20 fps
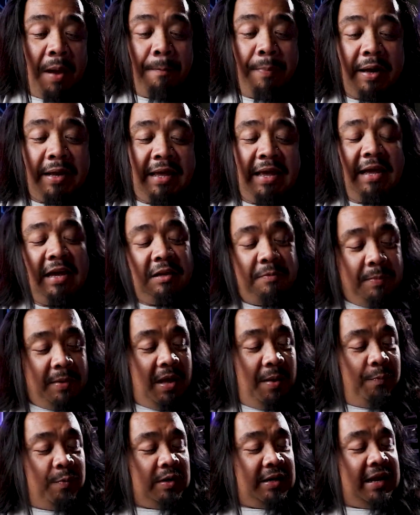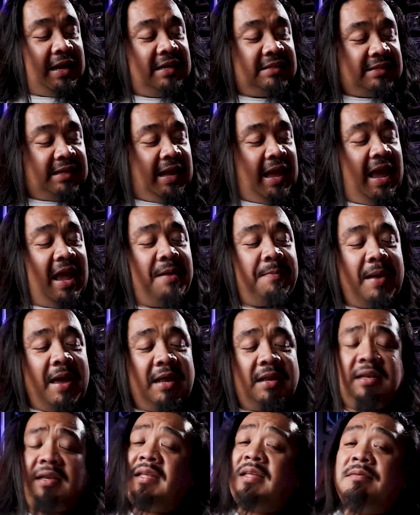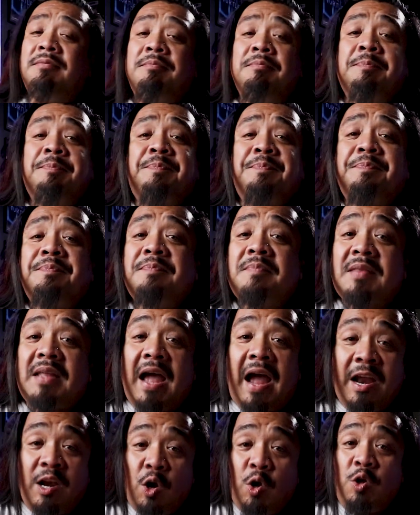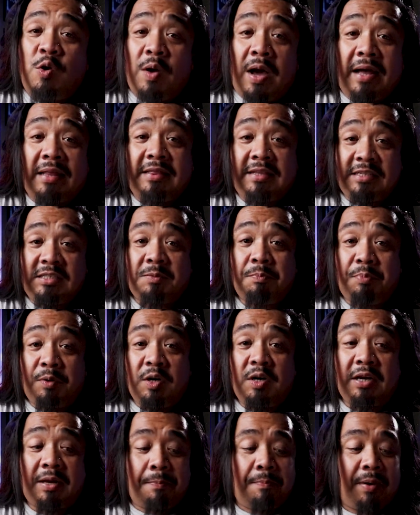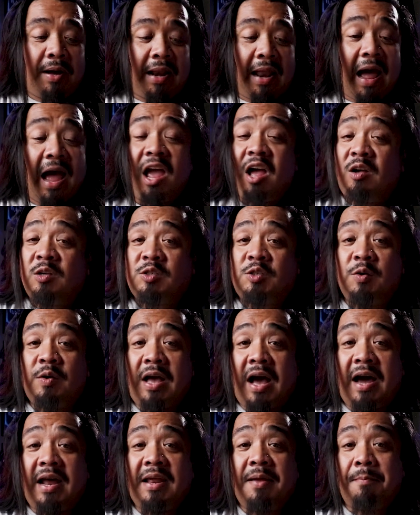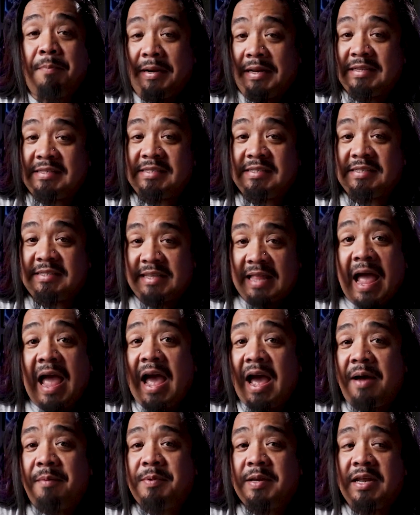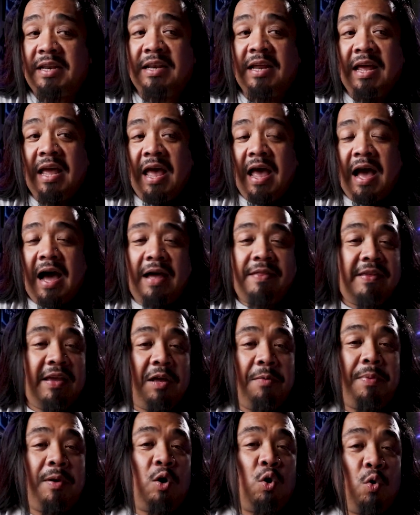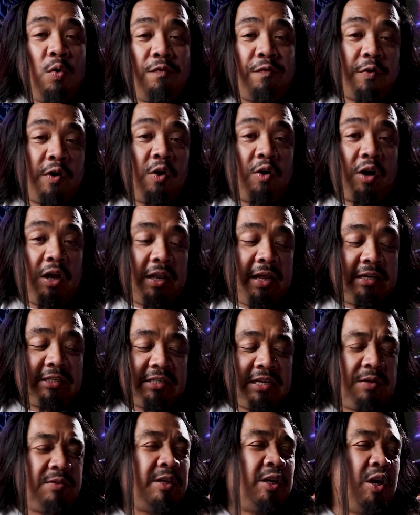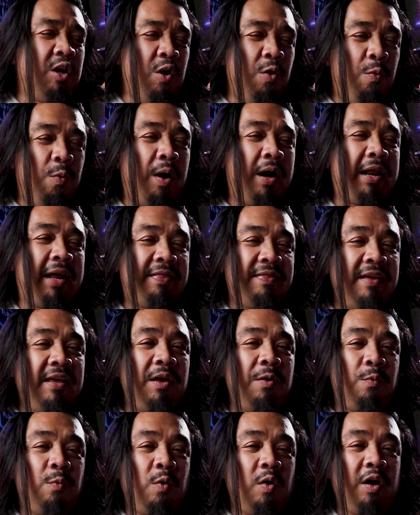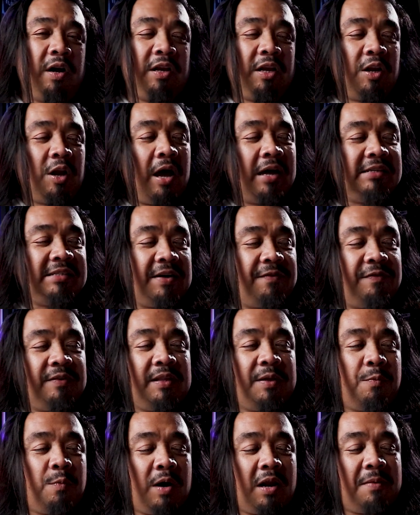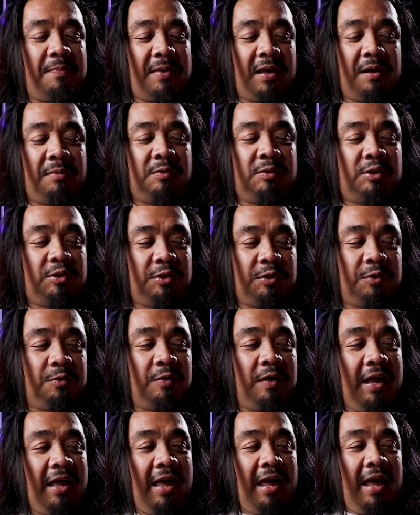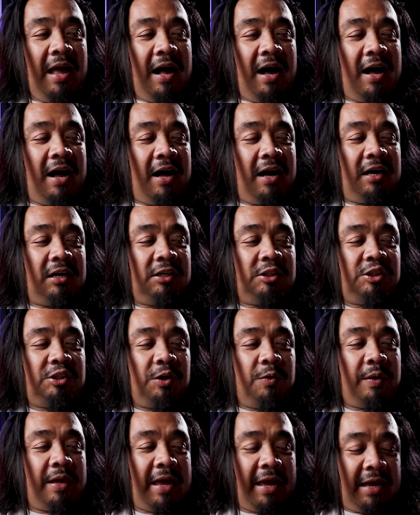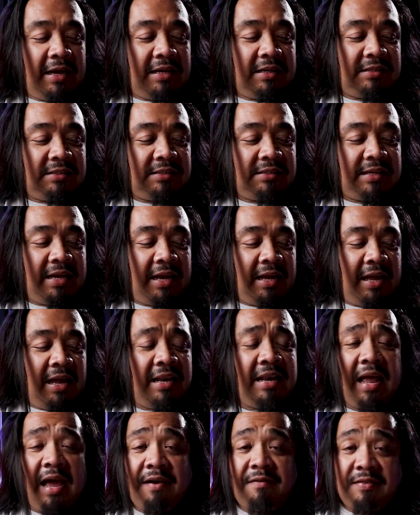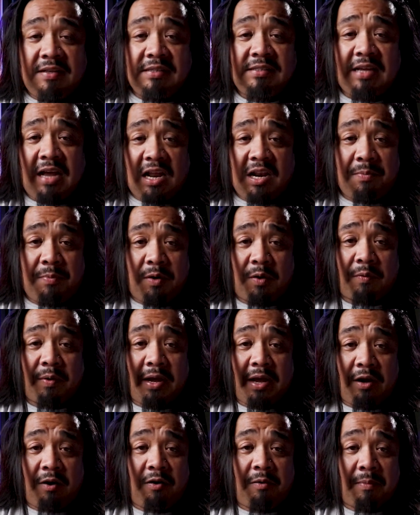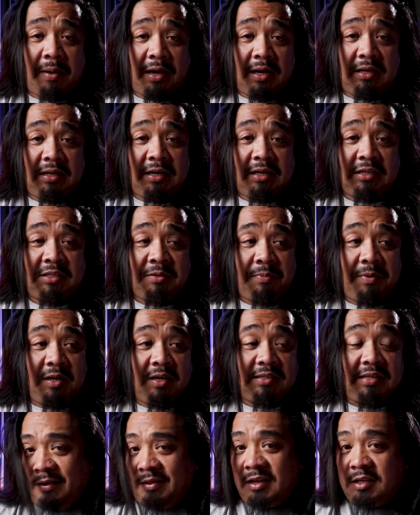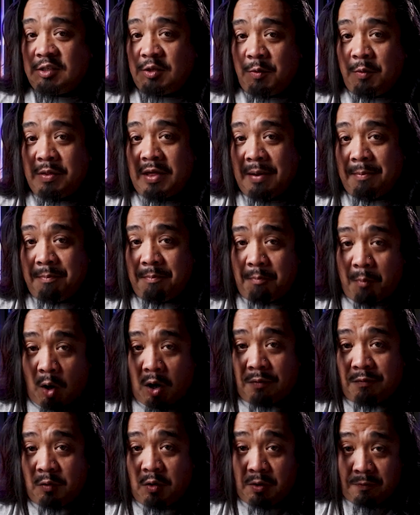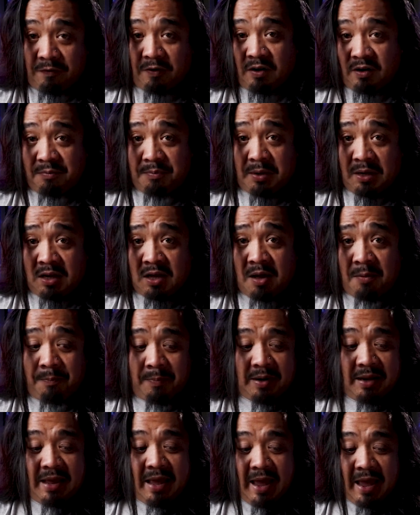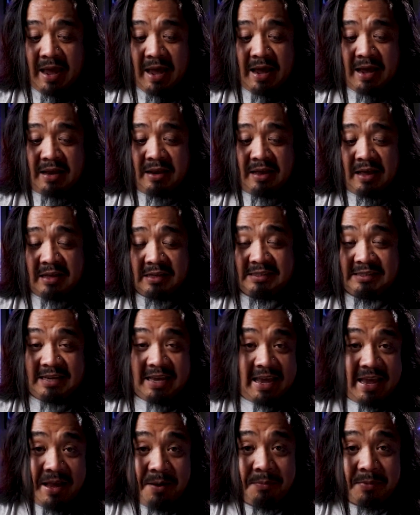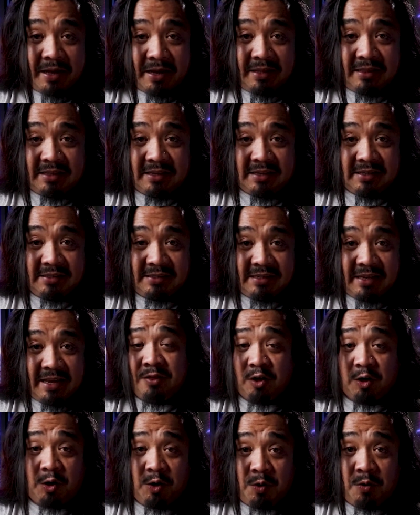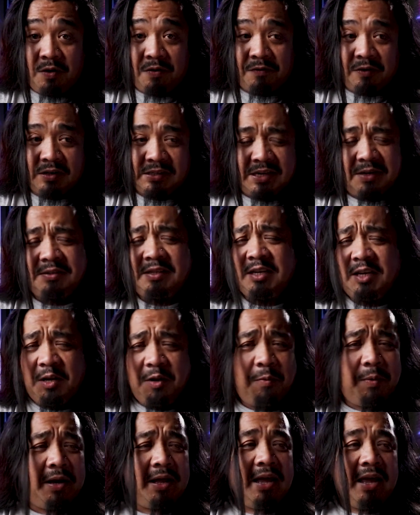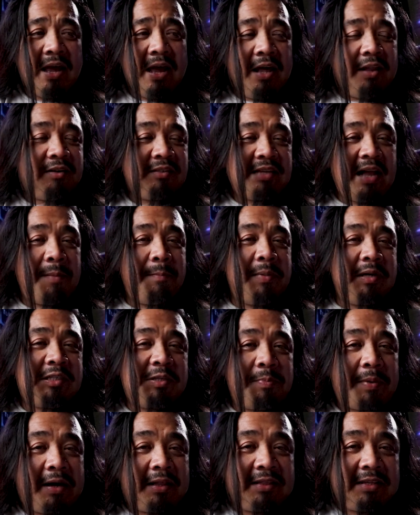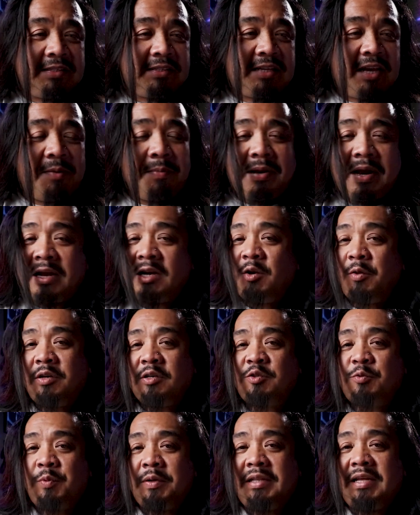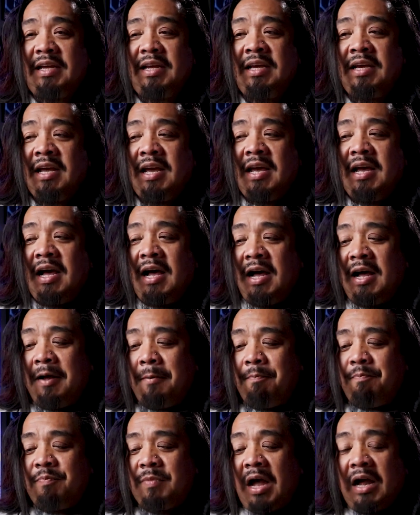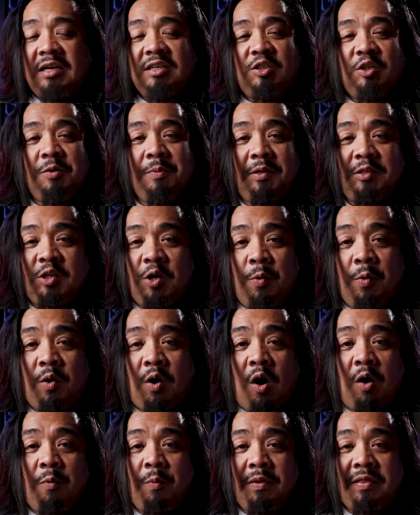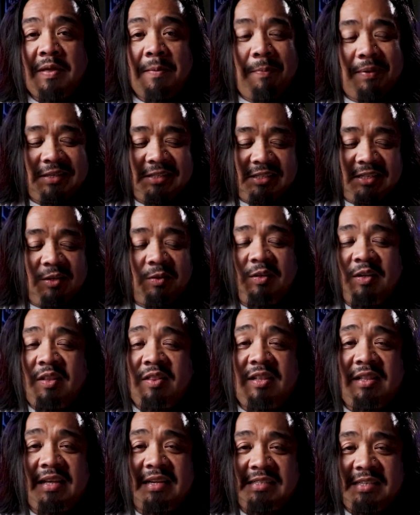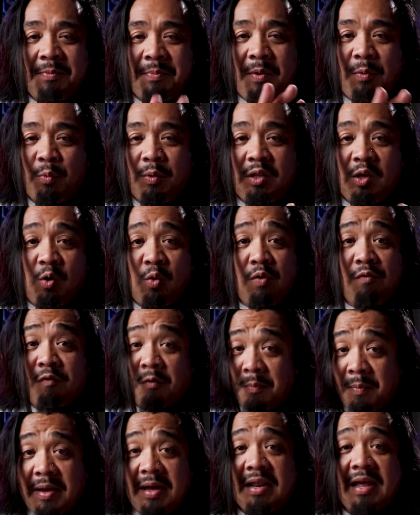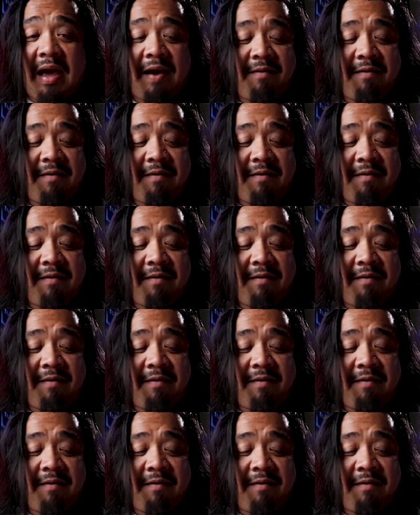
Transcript: But he hit me up one day, he's like, hey man, I know you got this book, but I also got it, but it's slabbed, and I think it'd be cool for your collection. I was like, you know what, I think it would. You know, I definitely want to be able to uh, showcase it and have this kind of book right here in my collection, because I think it's cool that Marvel, a very big company, had a team like this in their universe. And I was like, you know what, there's not much about this team, and I know there's really um, not too much going on with it, but still, nonetheless, it'd be really cool for me to